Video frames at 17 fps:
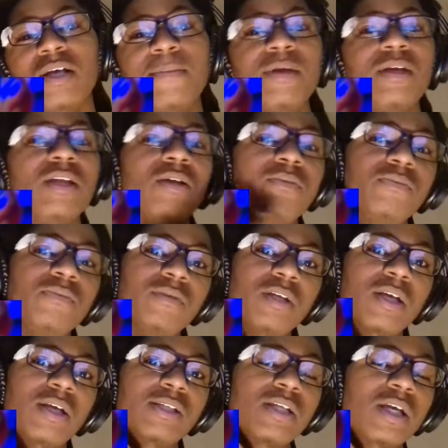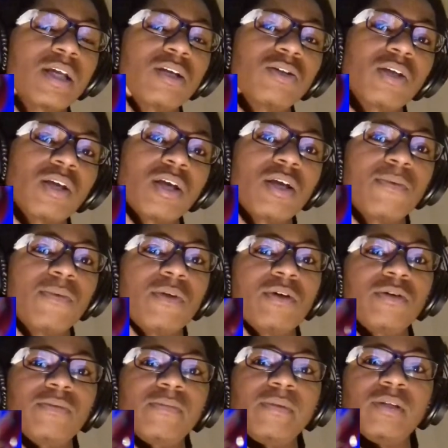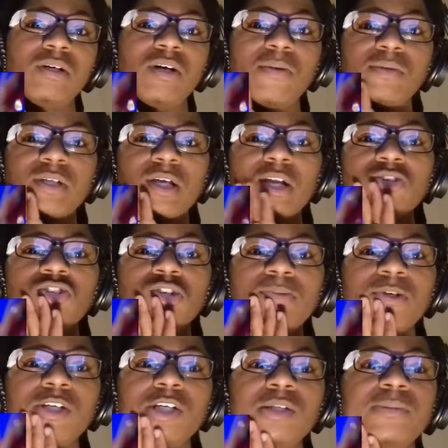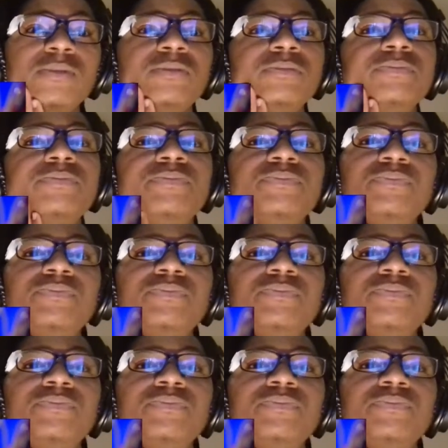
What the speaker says: I mean, he did get taken out of the game, though. Almost got a triple-double.